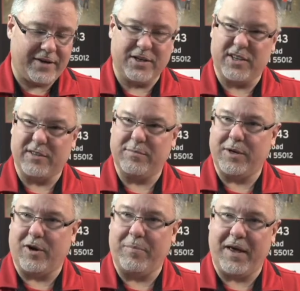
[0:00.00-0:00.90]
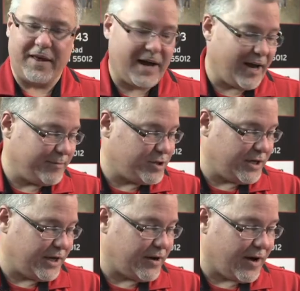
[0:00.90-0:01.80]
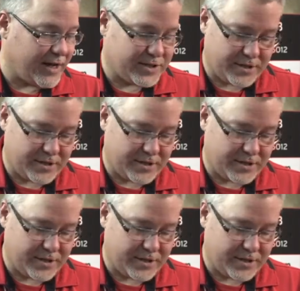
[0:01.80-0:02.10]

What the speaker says: to pay that high machining cost.